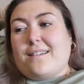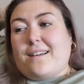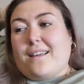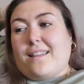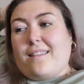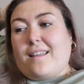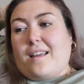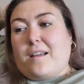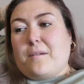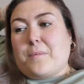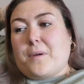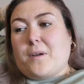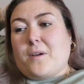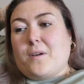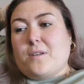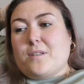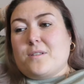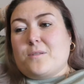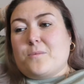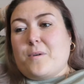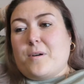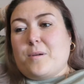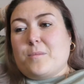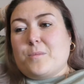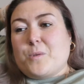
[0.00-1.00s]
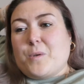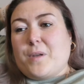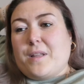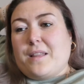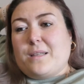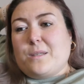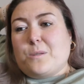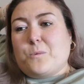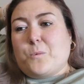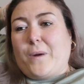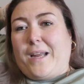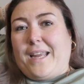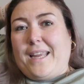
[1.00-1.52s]
I think because when I'm doing
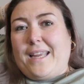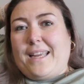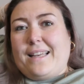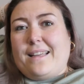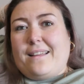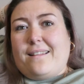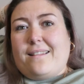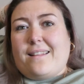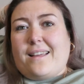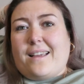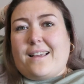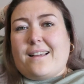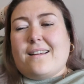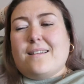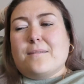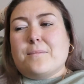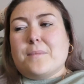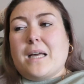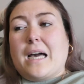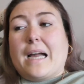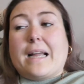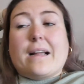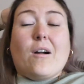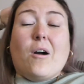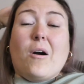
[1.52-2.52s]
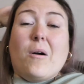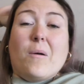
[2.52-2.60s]
this weekly thing, I'm like,